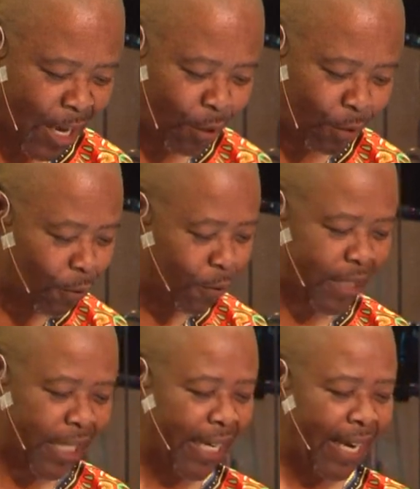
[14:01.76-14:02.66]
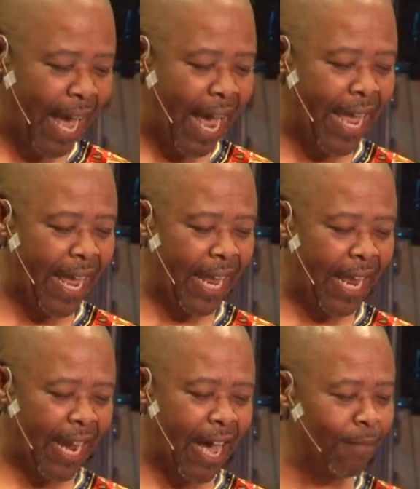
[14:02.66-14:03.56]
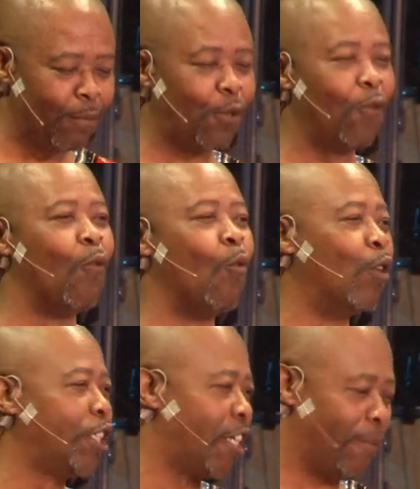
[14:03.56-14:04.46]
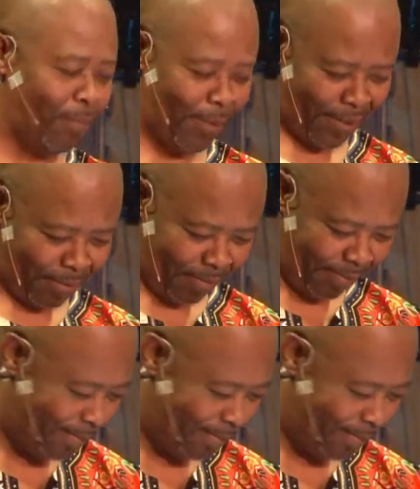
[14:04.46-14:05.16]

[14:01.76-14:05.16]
through till I come to worship. Thank